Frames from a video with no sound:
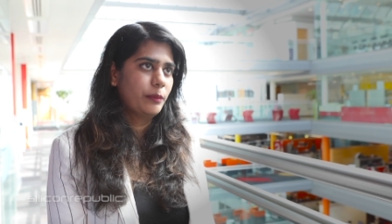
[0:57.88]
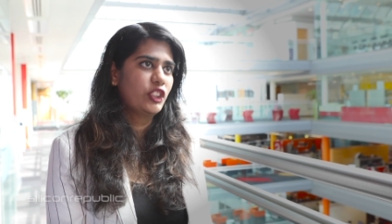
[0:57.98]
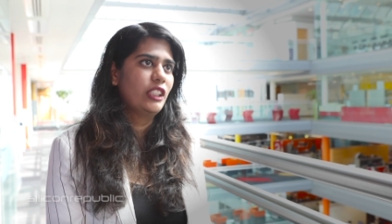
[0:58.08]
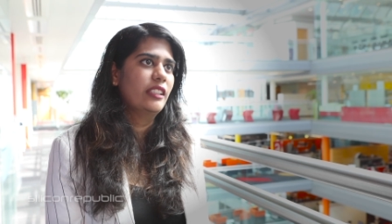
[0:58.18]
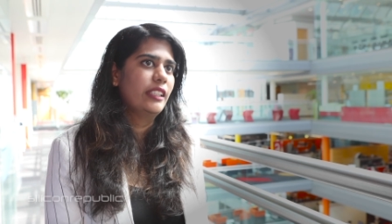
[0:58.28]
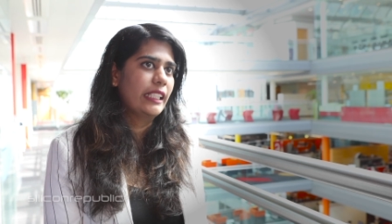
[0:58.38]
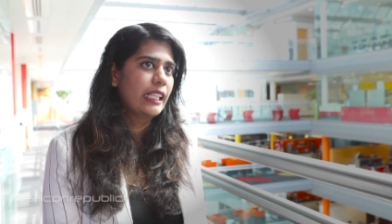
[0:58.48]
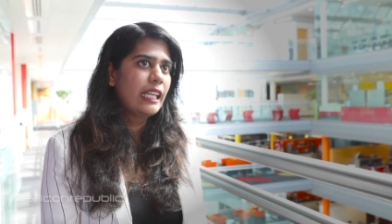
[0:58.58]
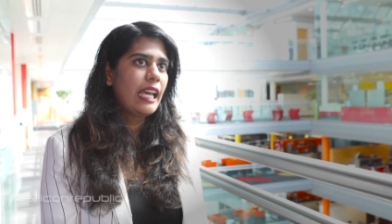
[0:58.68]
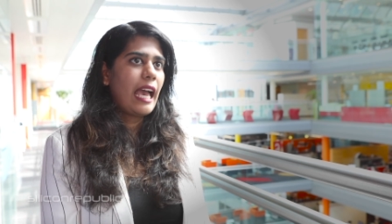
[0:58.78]
in machine
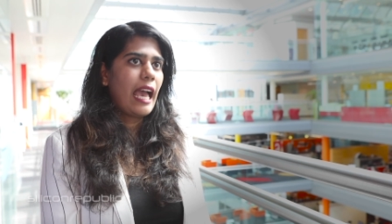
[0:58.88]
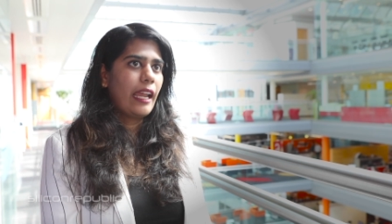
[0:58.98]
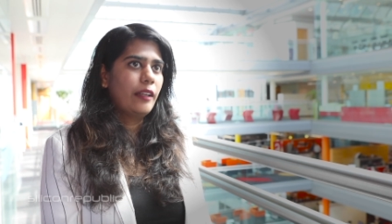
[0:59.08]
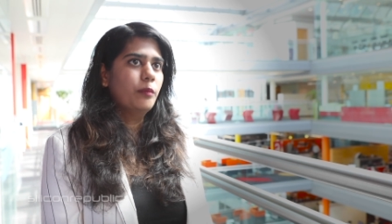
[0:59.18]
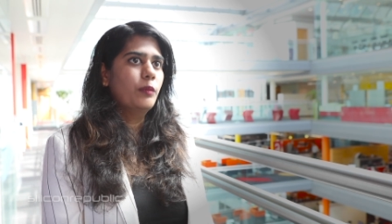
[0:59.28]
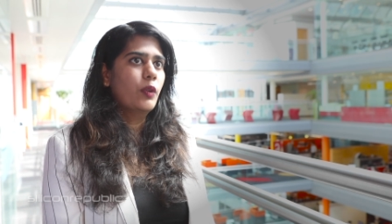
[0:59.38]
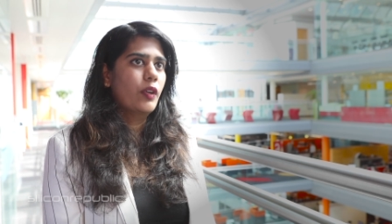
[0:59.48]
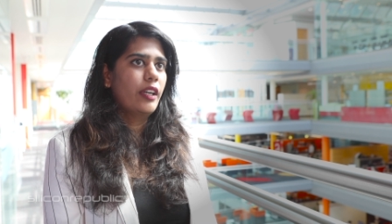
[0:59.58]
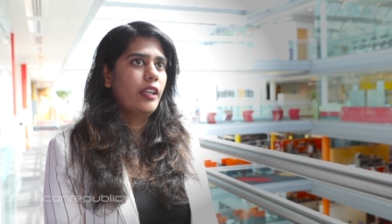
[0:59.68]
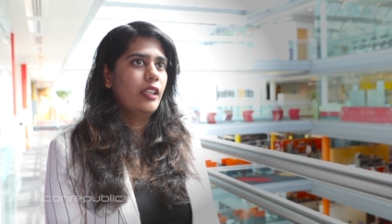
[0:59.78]
learning and
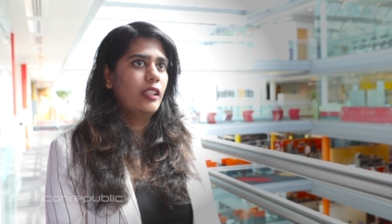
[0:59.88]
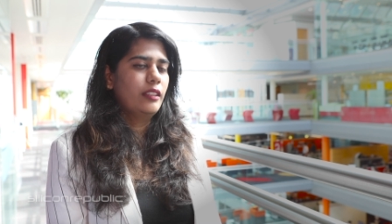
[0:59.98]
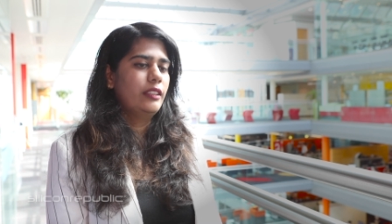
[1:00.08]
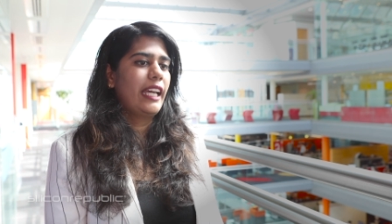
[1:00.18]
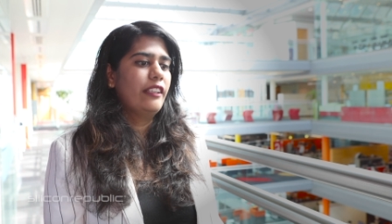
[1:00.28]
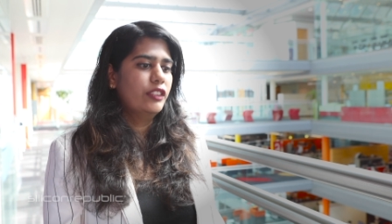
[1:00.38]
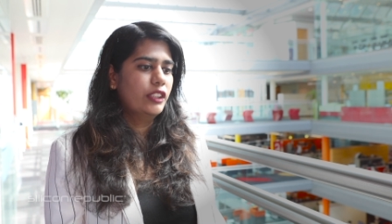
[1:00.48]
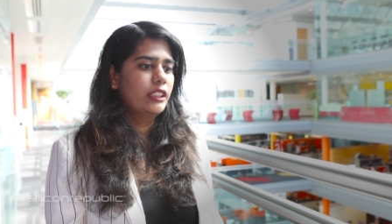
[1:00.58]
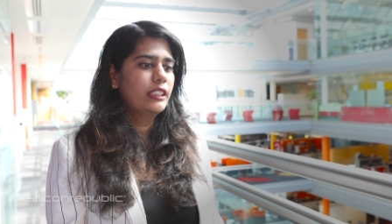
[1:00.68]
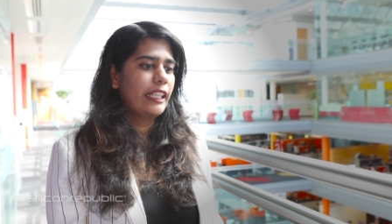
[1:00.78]
more uh,
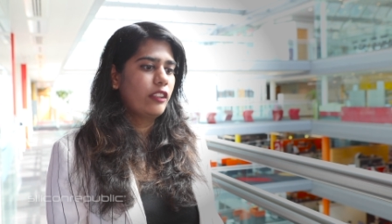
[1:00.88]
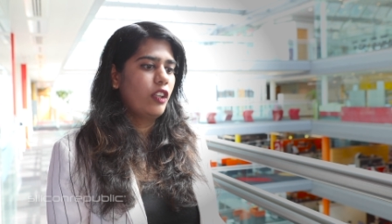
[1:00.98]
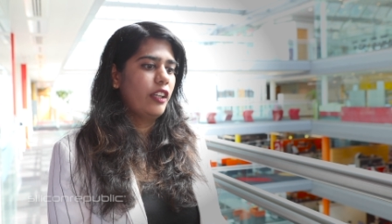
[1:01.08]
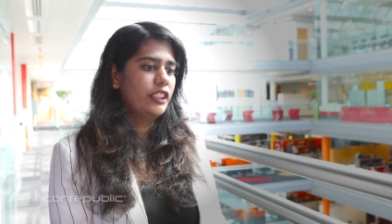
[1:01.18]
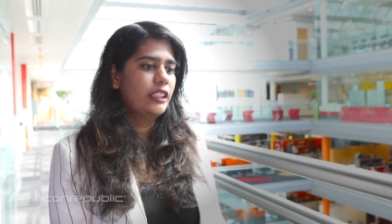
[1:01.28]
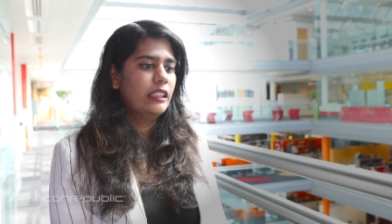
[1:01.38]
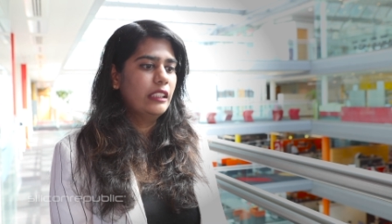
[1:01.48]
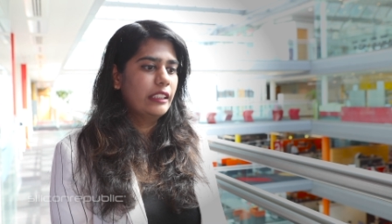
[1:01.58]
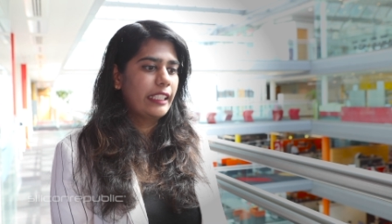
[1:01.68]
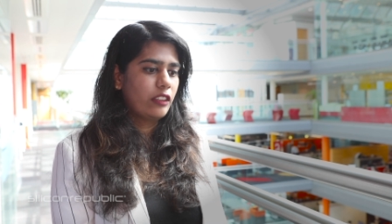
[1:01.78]
diverse
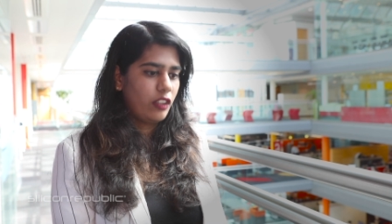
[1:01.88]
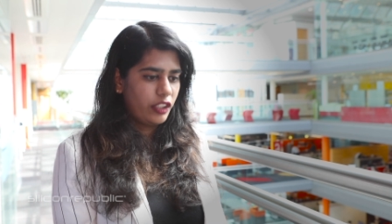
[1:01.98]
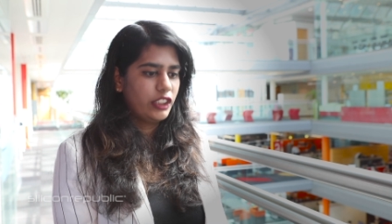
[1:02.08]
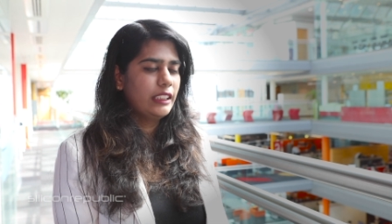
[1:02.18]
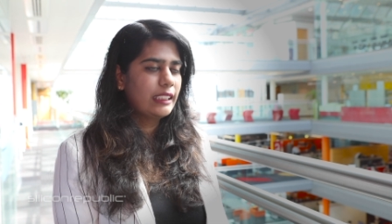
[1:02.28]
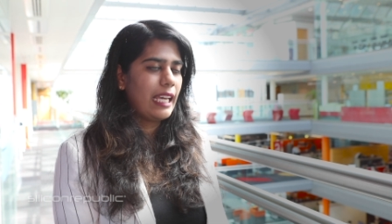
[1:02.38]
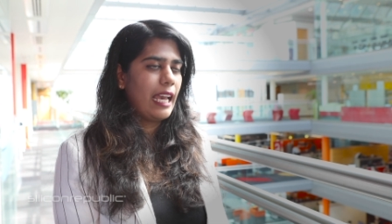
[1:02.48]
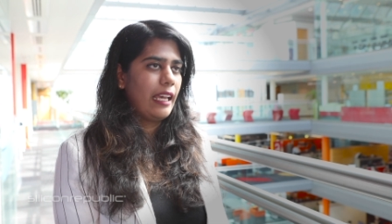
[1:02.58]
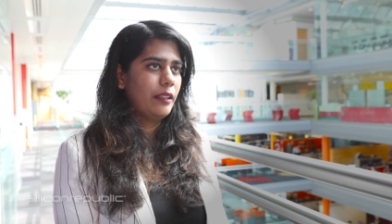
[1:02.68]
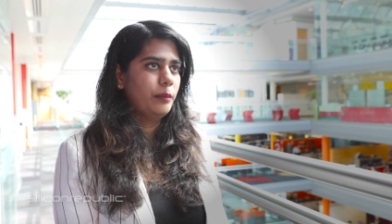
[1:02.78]
technological technologies
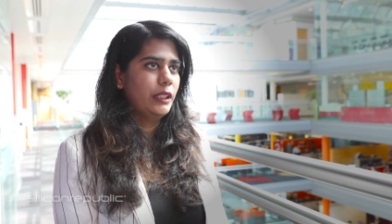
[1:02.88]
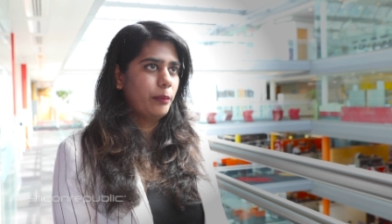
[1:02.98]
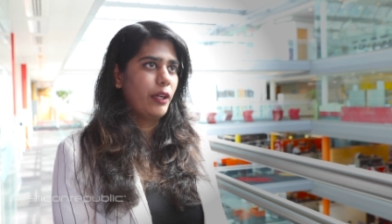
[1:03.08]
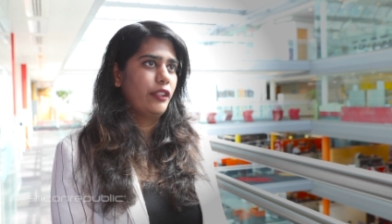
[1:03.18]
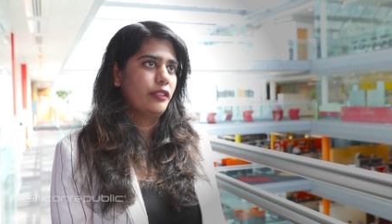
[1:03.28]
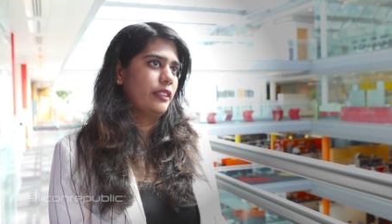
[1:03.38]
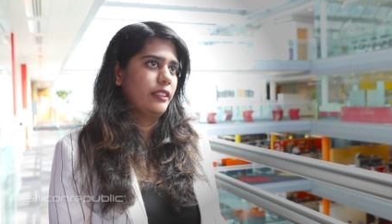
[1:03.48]
and be a part of